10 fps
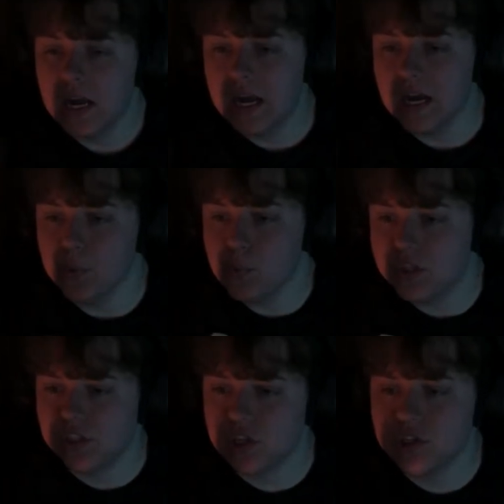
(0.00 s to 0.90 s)
Uh, we
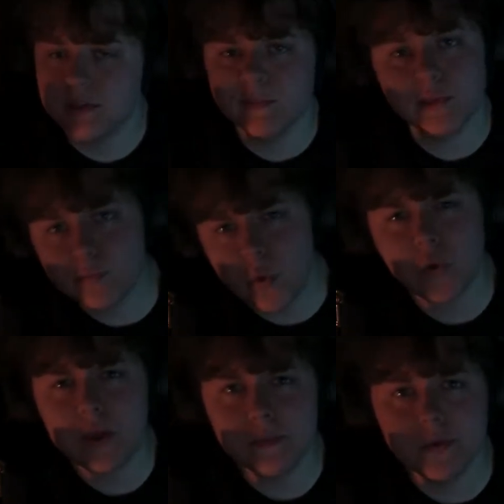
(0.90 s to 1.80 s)
just heard some
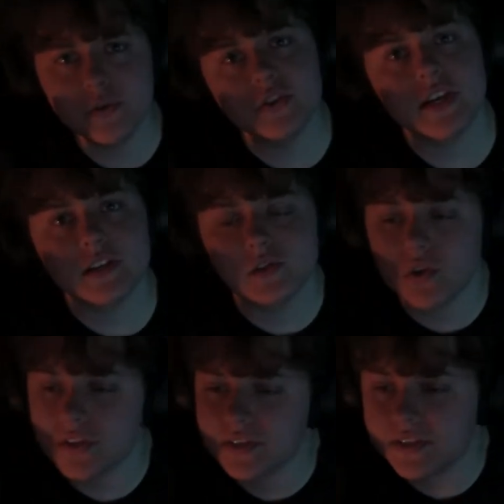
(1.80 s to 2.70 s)
spooky music,
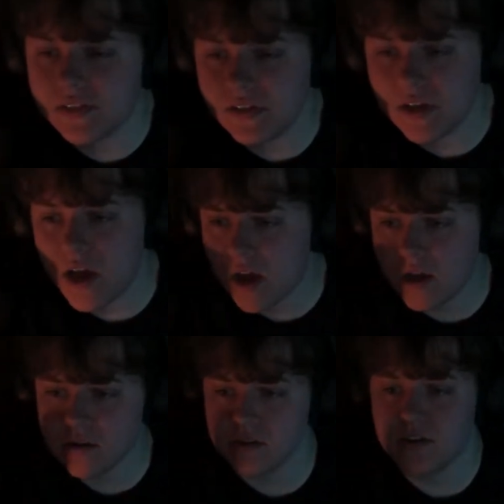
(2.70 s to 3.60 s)
so let's see
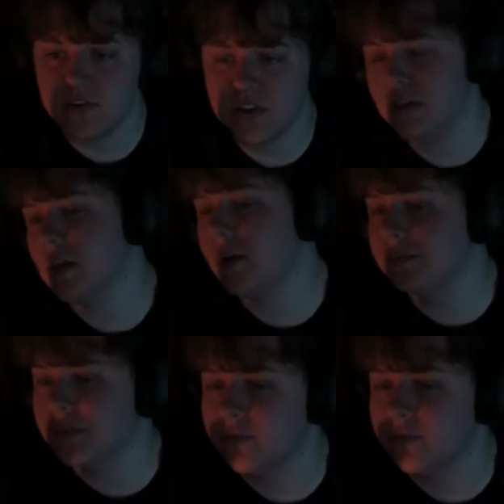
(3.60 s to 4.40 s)
uh, if anything comes